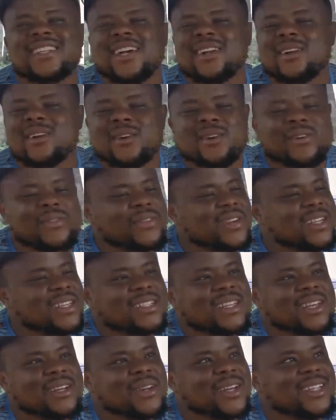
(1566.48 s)
Tell all your
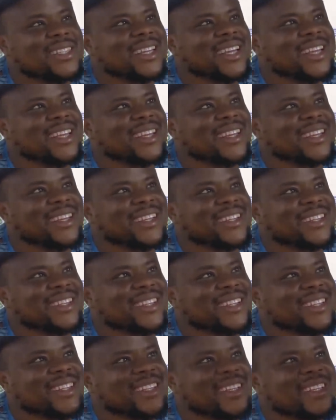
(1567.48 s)
friends that you are taking.
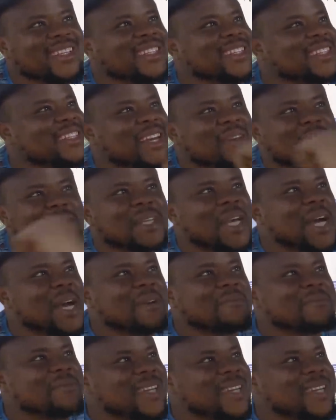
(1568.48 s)
Sharp, sharp.